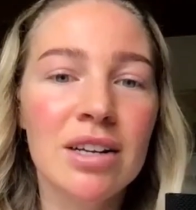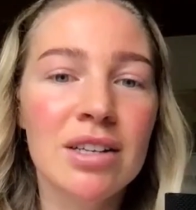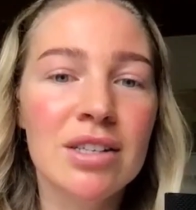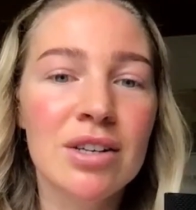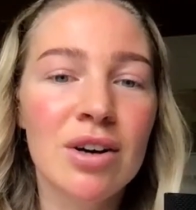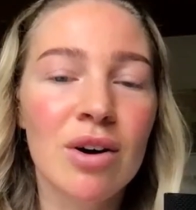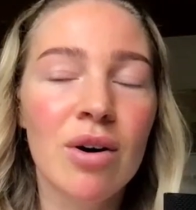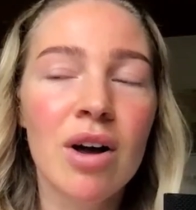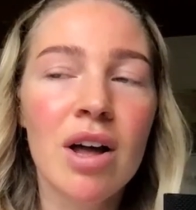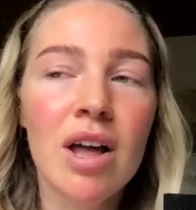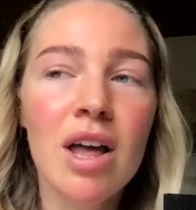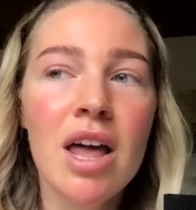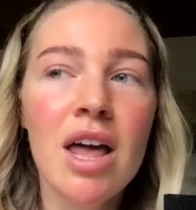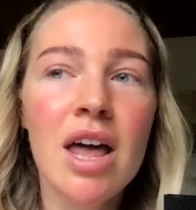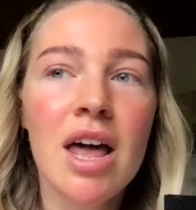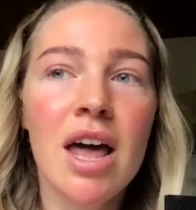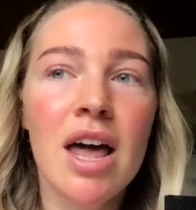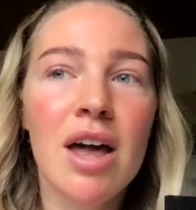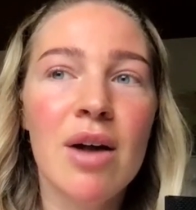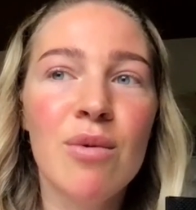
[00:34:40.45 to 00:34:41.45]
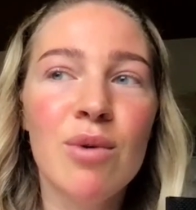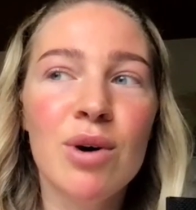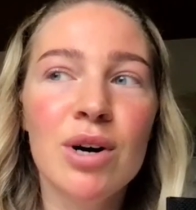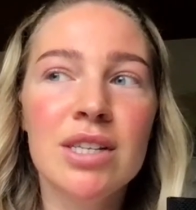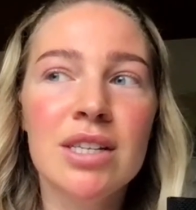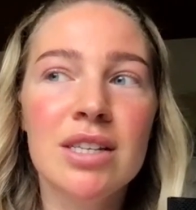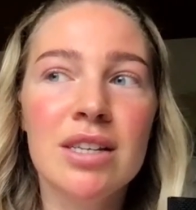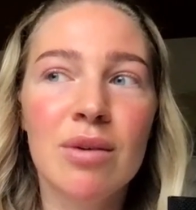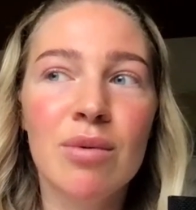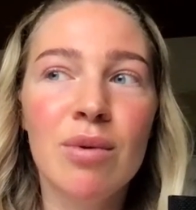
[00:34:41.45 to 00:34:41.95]
So it
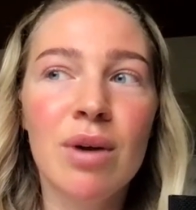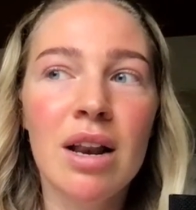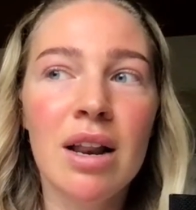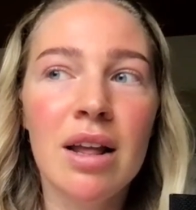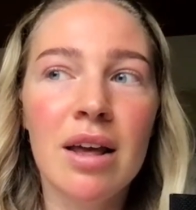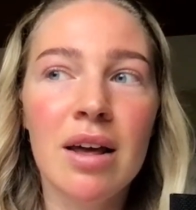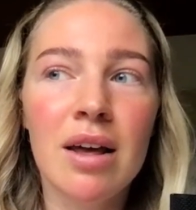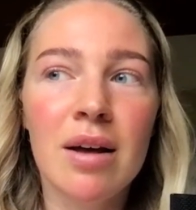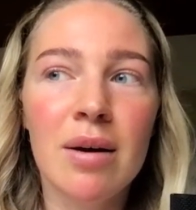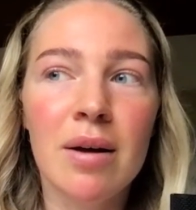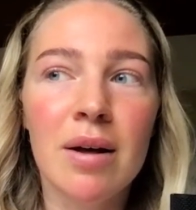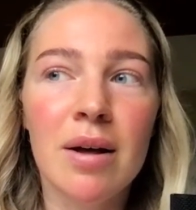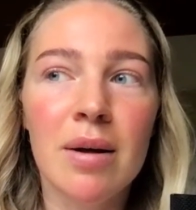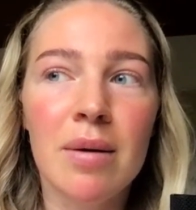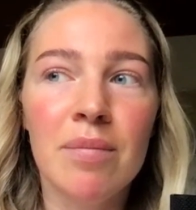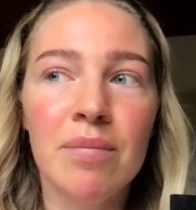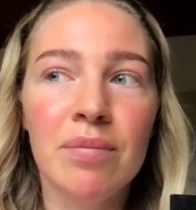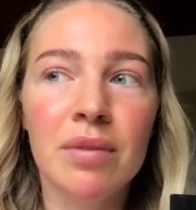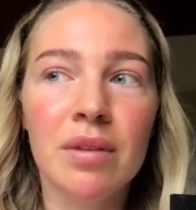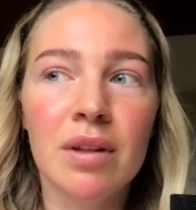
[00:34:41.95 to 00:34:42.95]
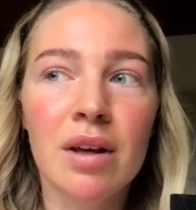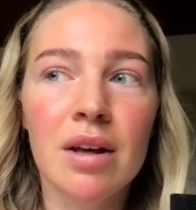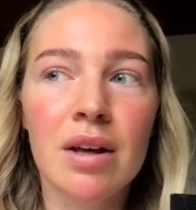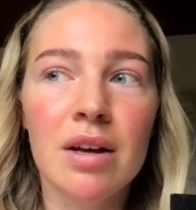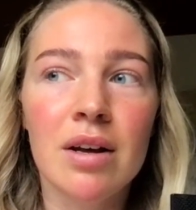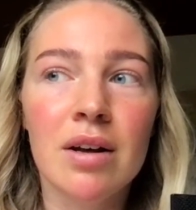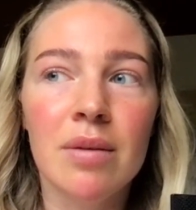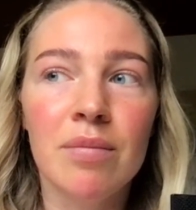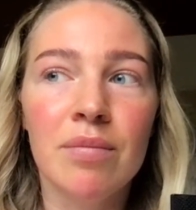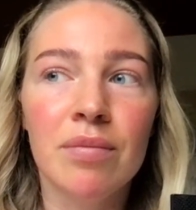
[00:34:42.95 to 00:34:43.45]
was really a, um,
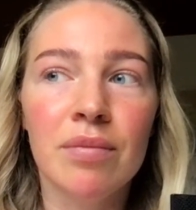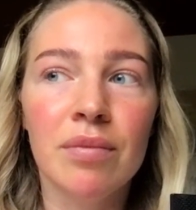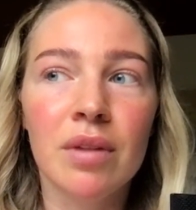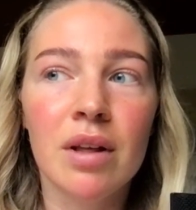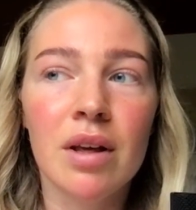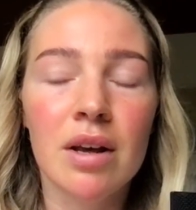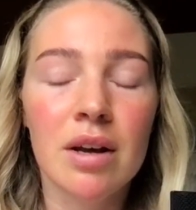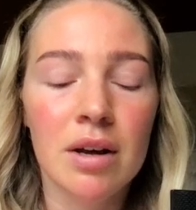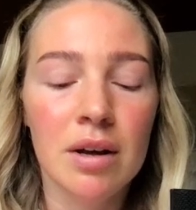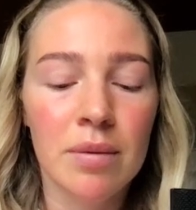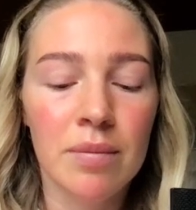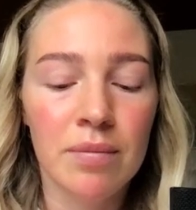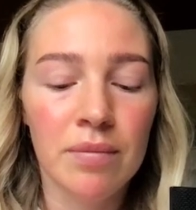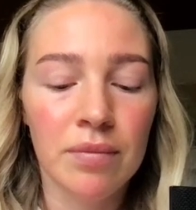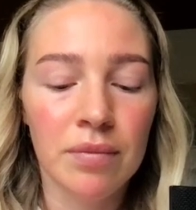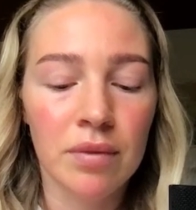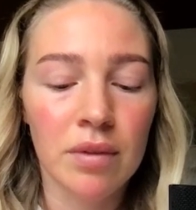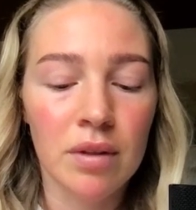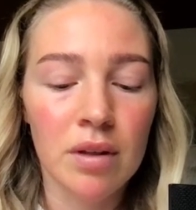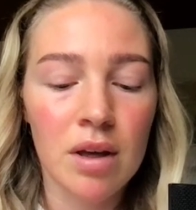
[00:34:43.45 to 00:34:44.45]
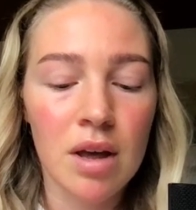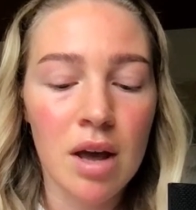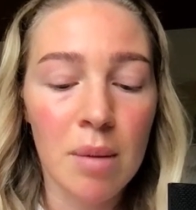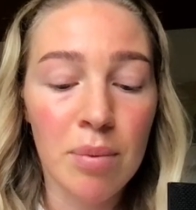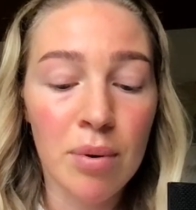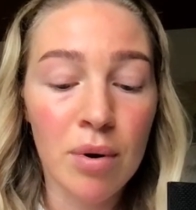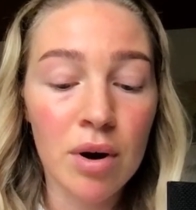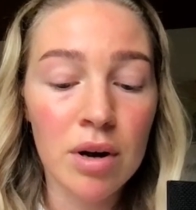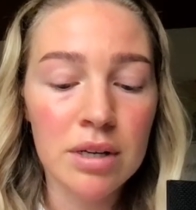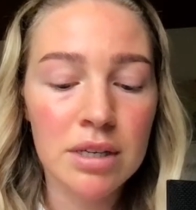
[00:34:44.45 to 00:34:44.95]
um, um, a
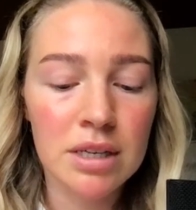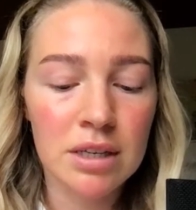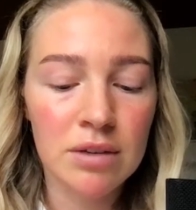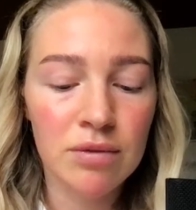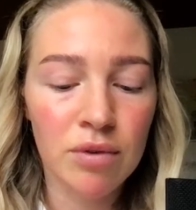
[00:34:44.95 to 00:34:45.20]
process.